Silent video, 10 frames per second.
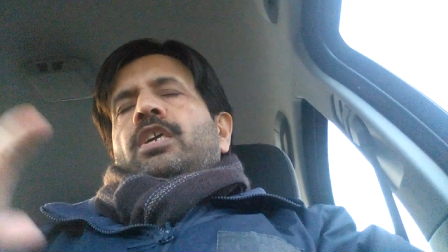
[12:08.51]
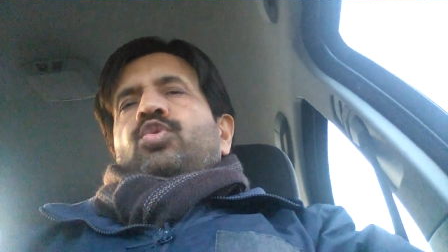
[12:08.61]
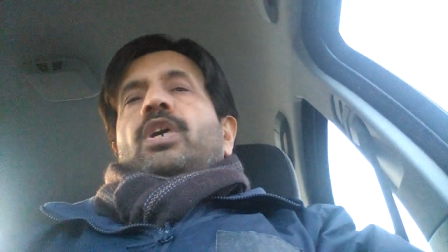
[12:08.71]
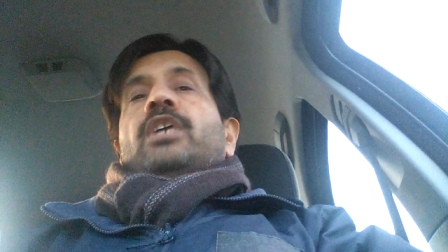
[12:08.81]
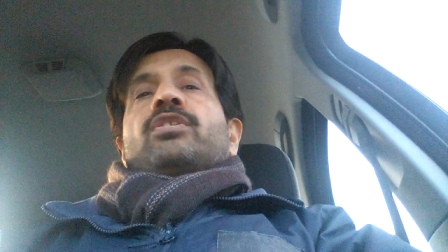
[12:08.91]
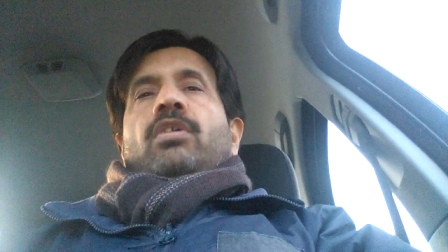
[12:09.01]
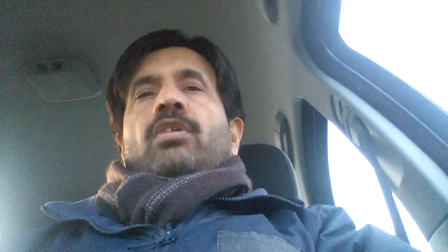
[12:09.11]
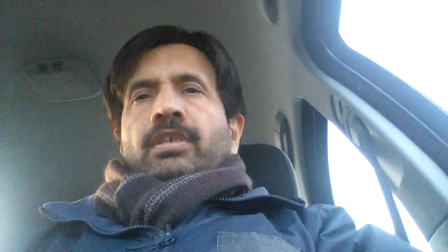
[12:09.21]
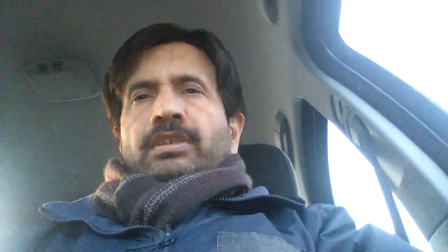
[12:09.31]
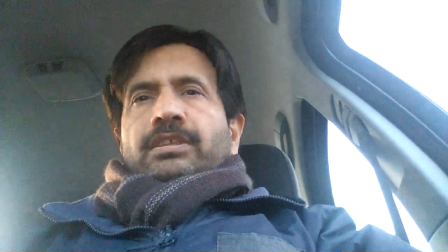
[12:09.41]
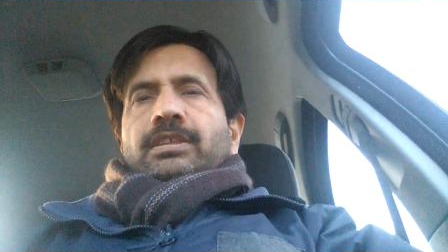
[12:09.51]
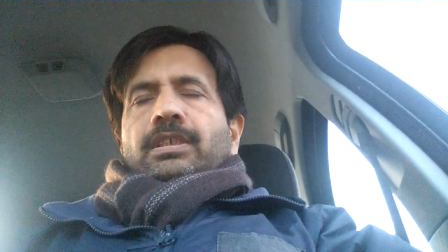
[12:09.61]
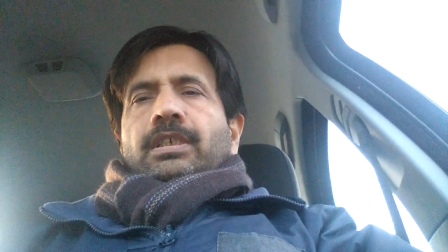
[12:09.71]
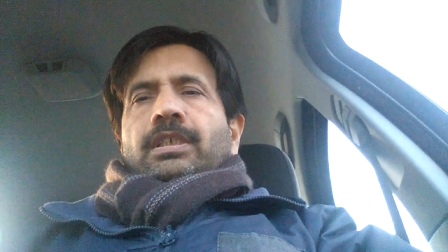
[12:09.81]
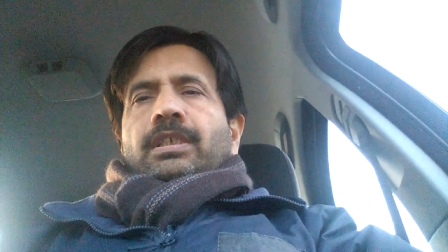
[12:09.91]
to the other organs
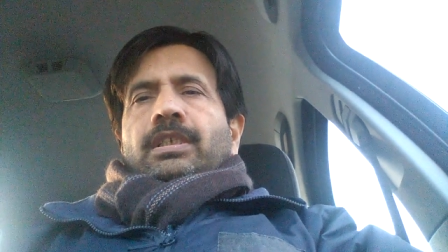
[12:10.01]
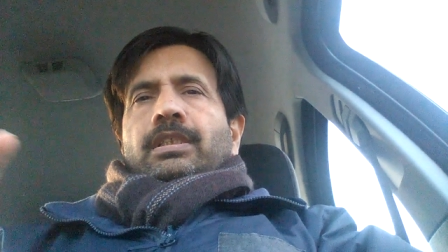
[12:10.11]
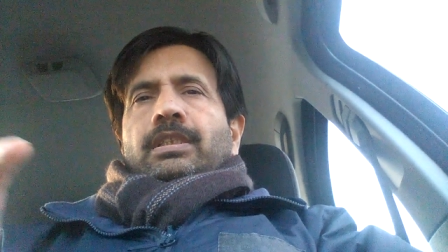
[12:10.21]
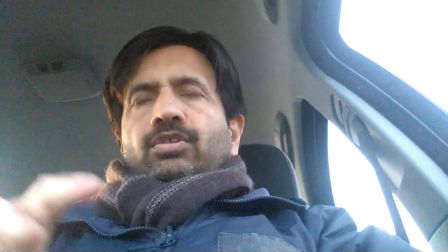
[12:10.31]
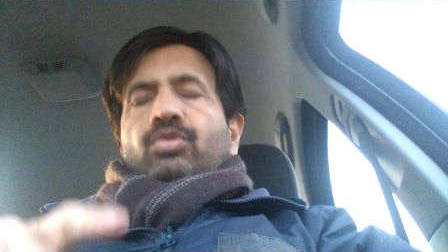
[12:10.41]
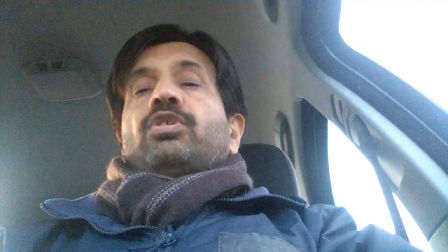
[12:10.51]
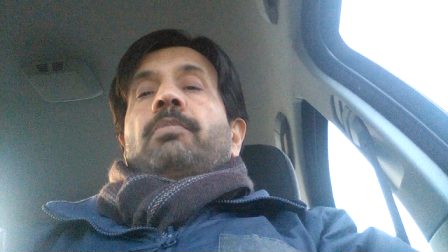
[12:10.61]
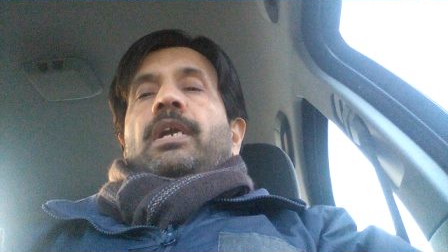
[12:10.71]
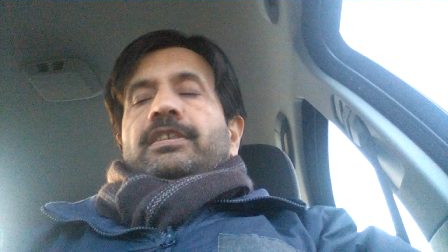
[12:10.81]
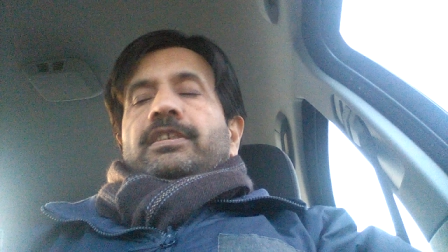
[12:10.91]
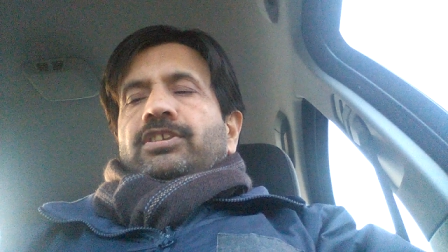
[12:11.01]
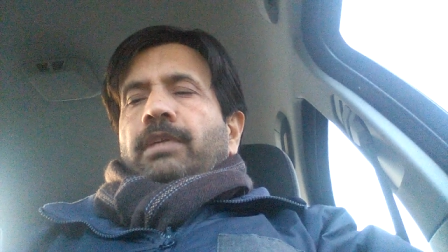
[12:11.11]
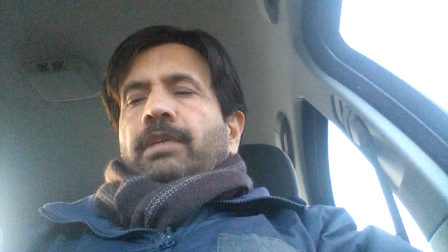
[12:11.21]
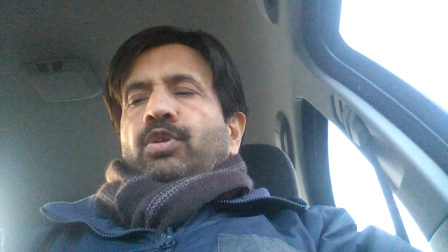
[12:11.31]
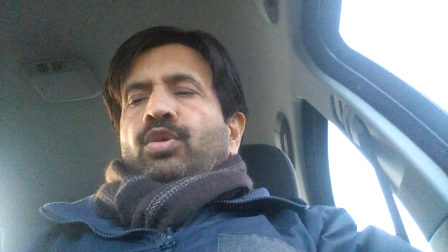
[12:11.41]
uh, through the
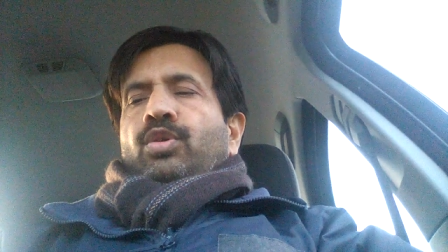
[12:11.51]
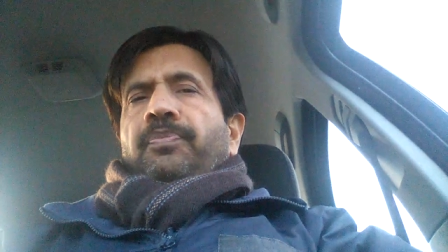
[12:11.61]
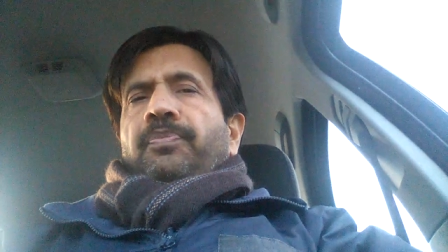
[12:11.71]
bloodstream, you know.